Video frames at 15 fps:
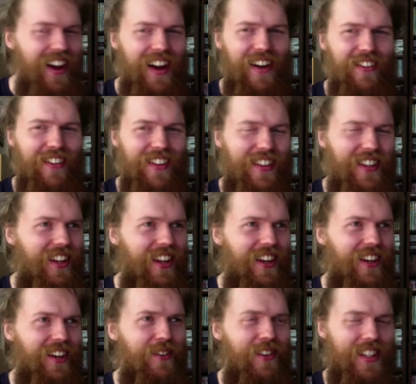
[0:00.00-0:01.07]
I will totally
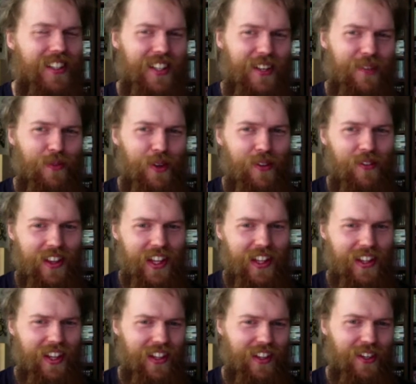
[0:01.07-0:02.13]
go watch that movie
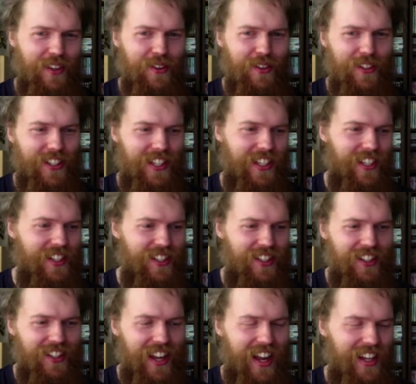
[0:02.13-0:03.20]
that had the good sense
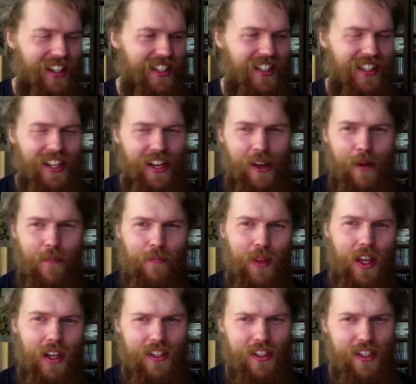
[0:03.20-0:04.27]
to cast
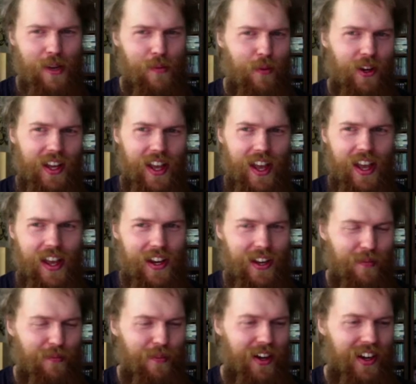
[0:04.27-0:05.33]
Samuli
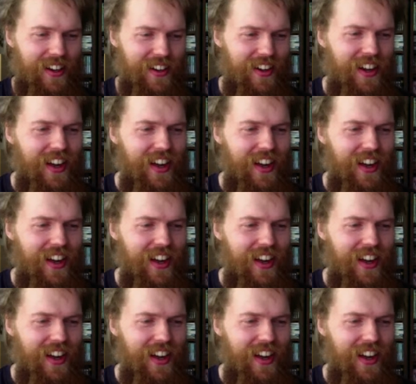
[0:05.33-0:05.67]
Edelman